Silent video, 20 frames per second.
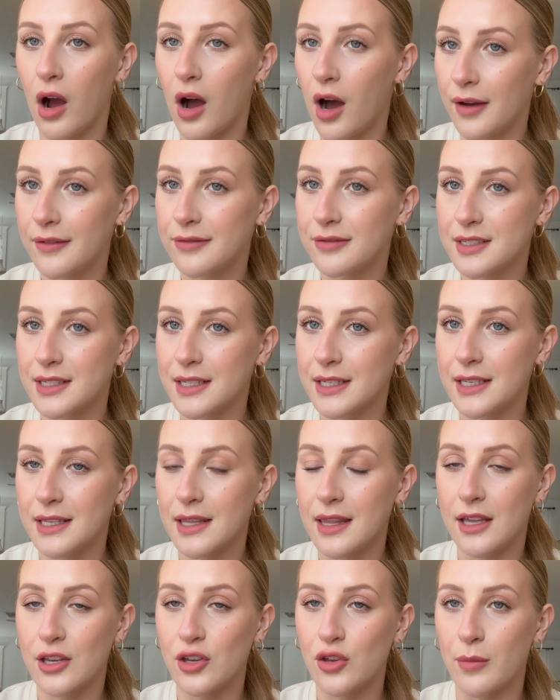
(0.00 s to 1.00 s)

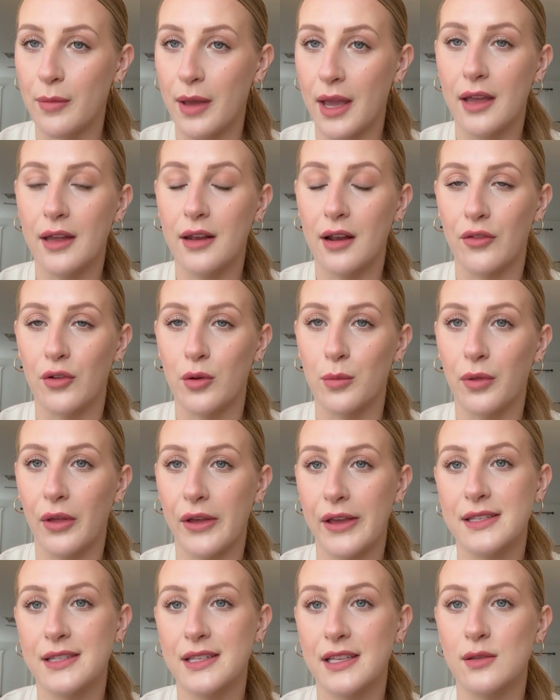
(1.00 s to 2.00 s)
often than you may in other
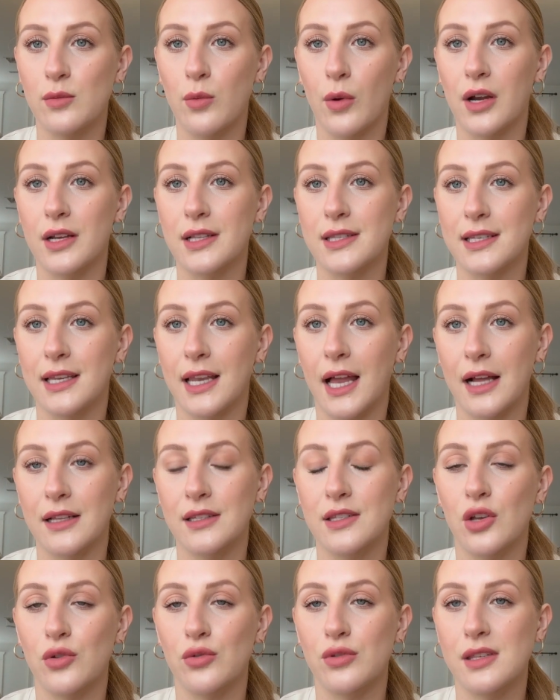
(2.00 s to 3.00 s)
places where it's
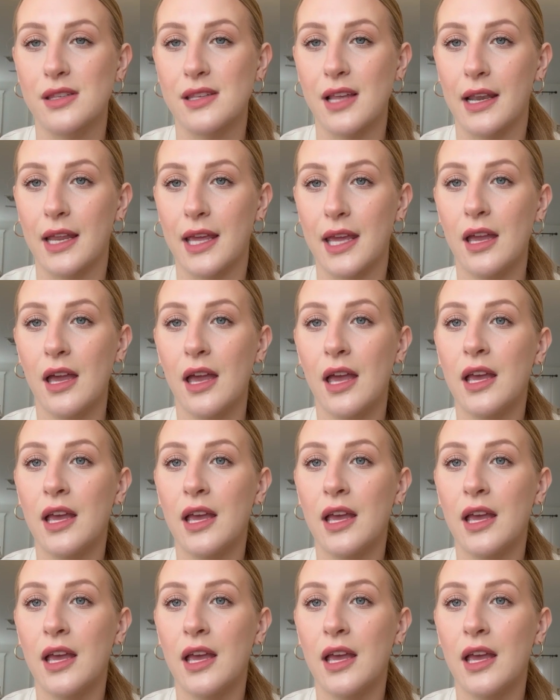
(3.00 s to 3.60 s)
not so sunny.